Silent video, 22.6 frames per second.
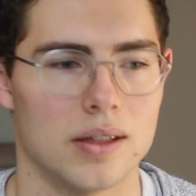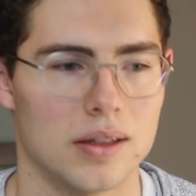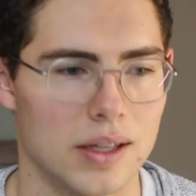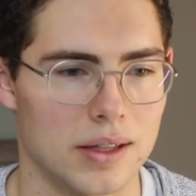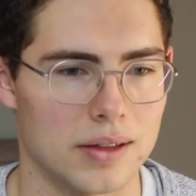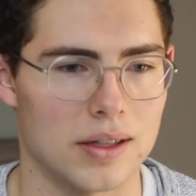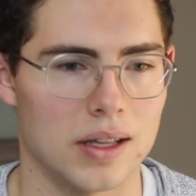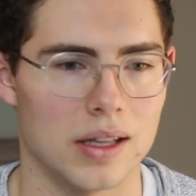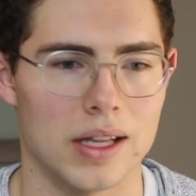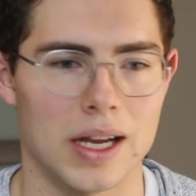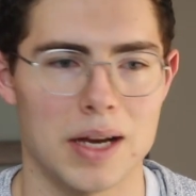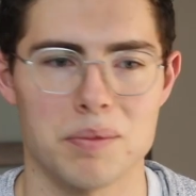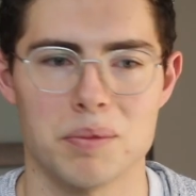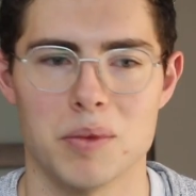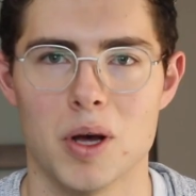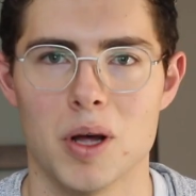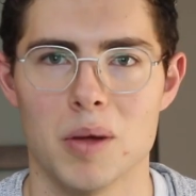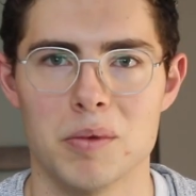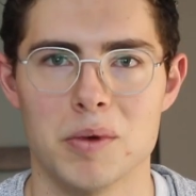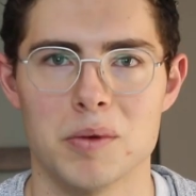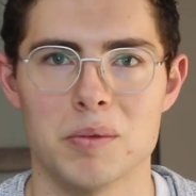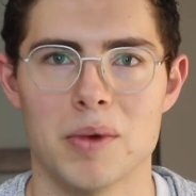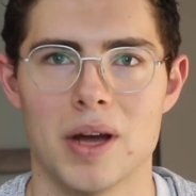lit the light
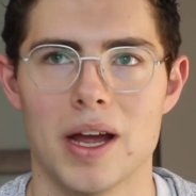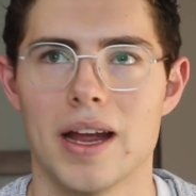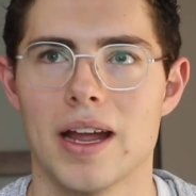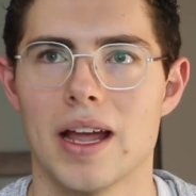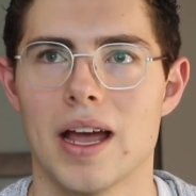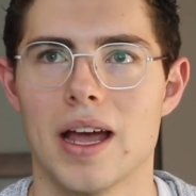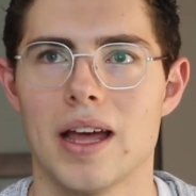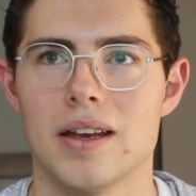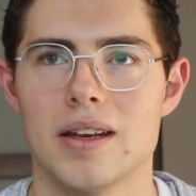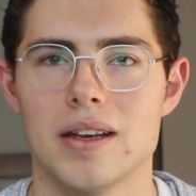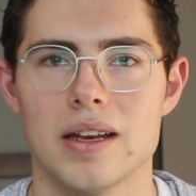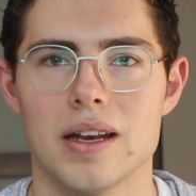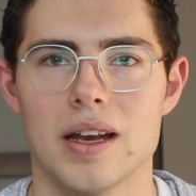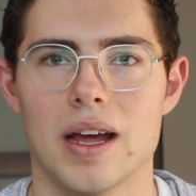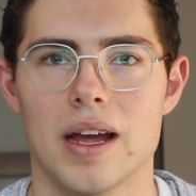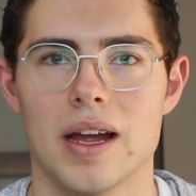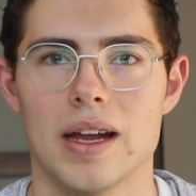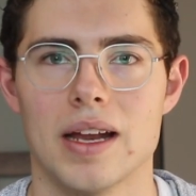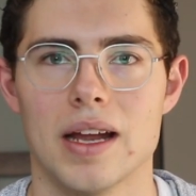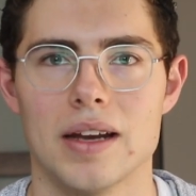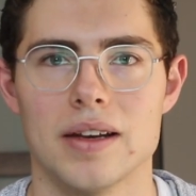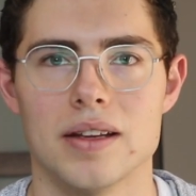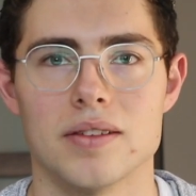bulb in my head, and
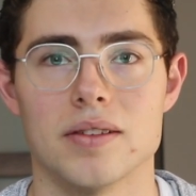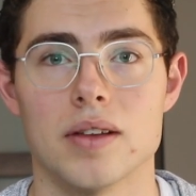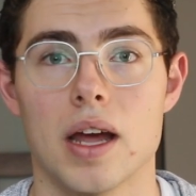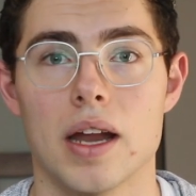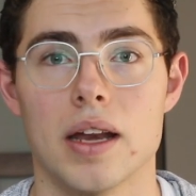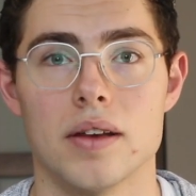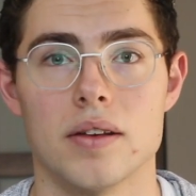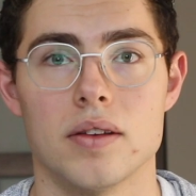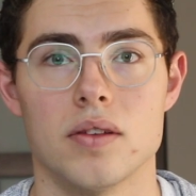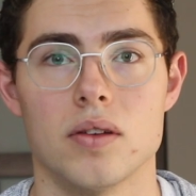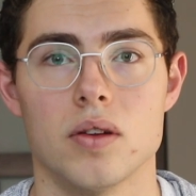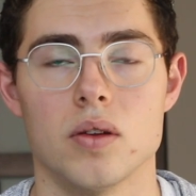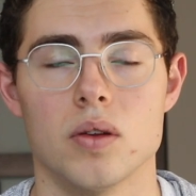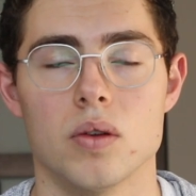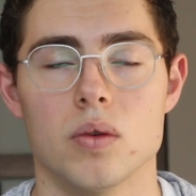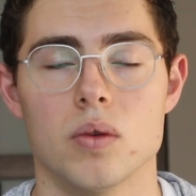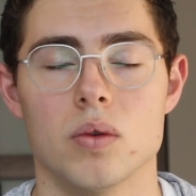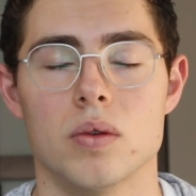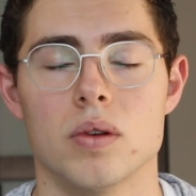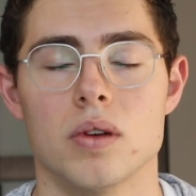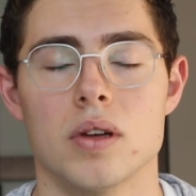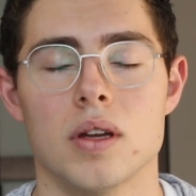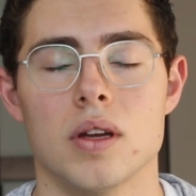I decided
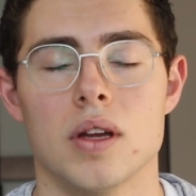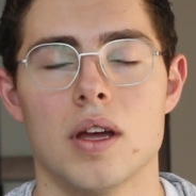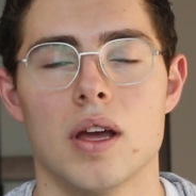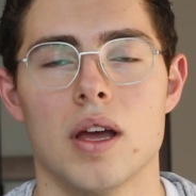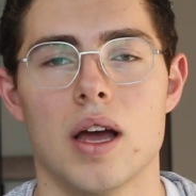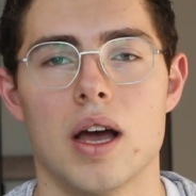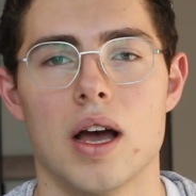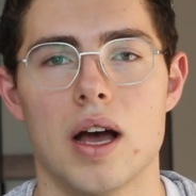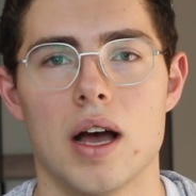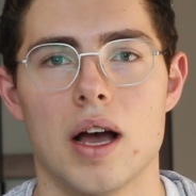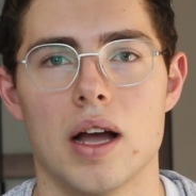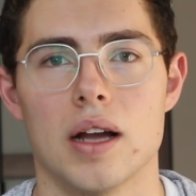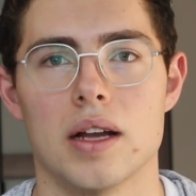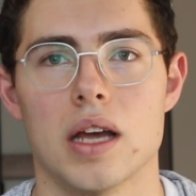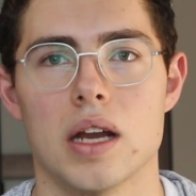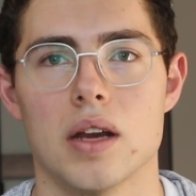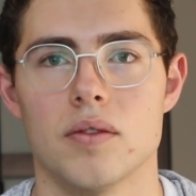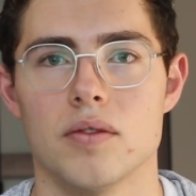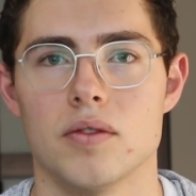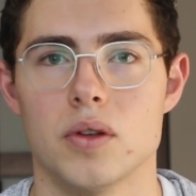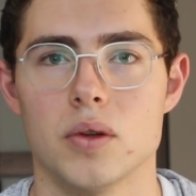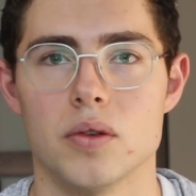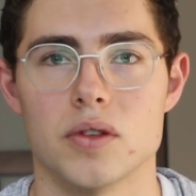to
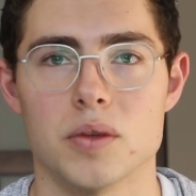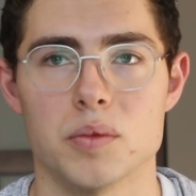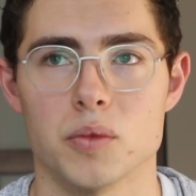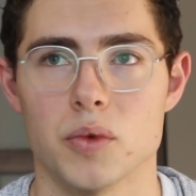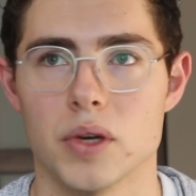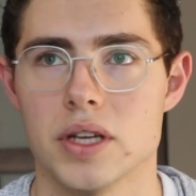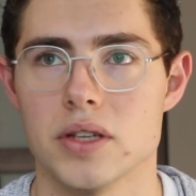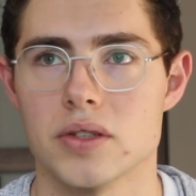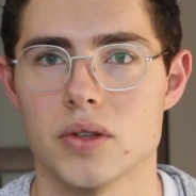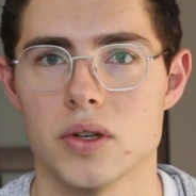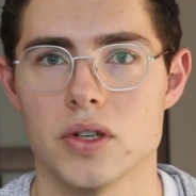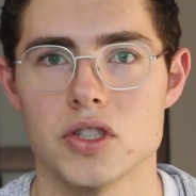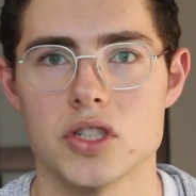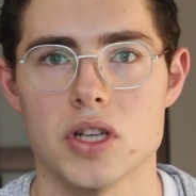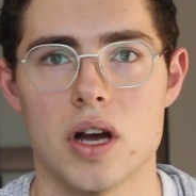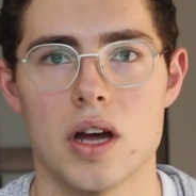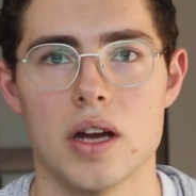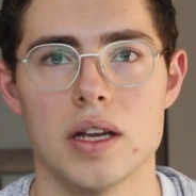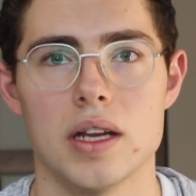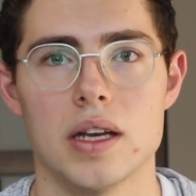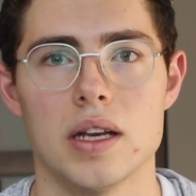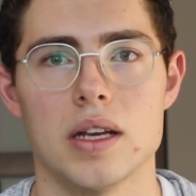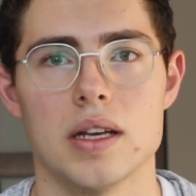kind of do some research
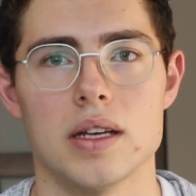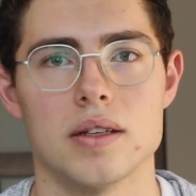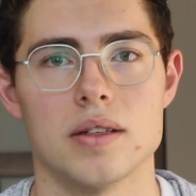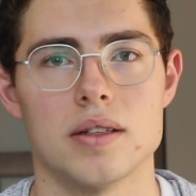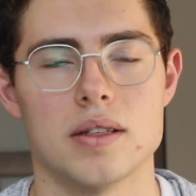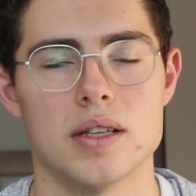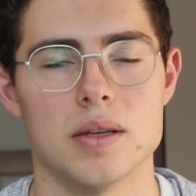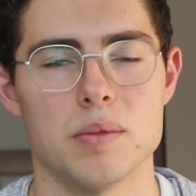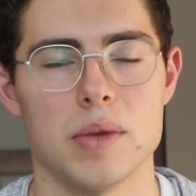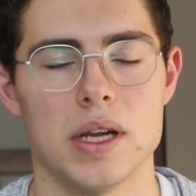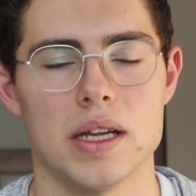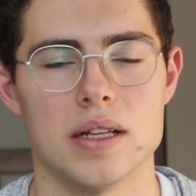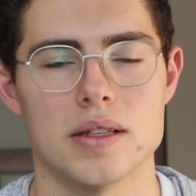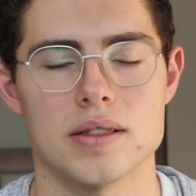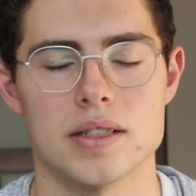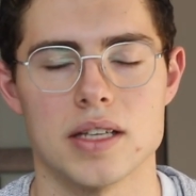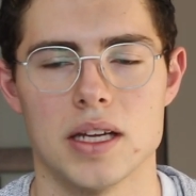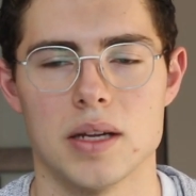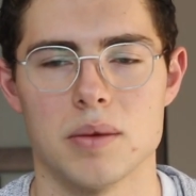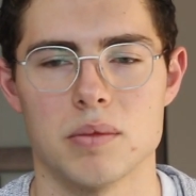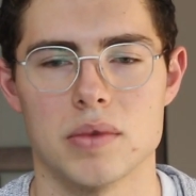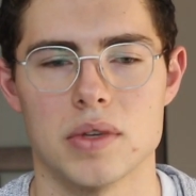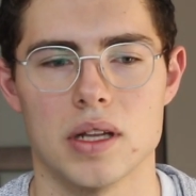on it, and to me it
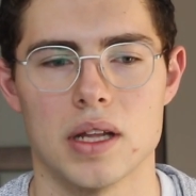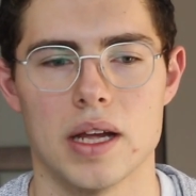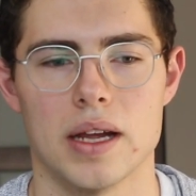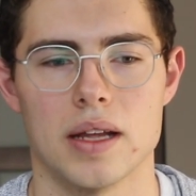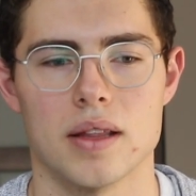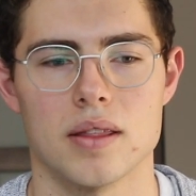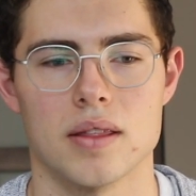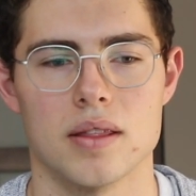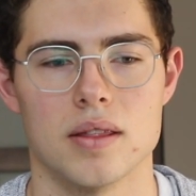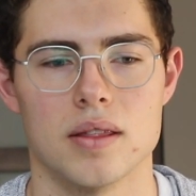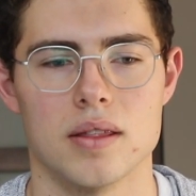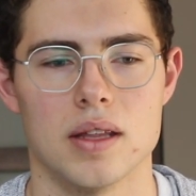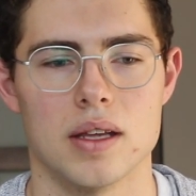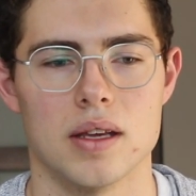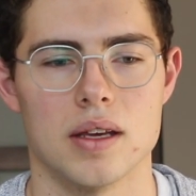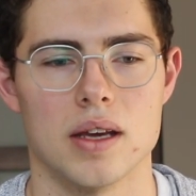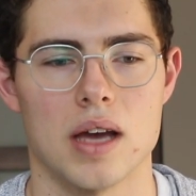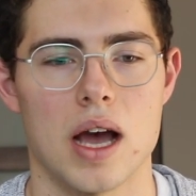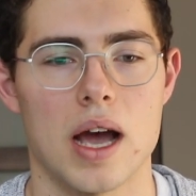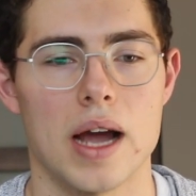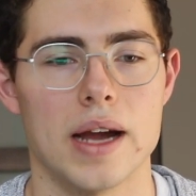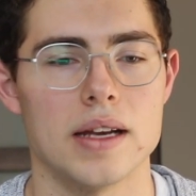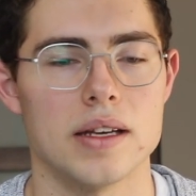seemed like
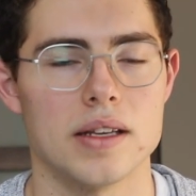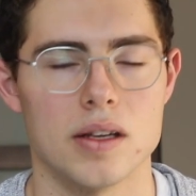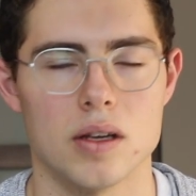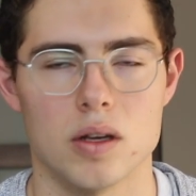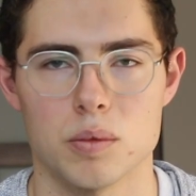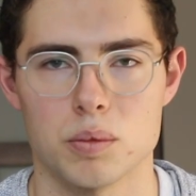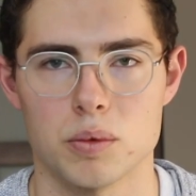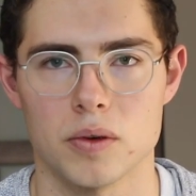the ideal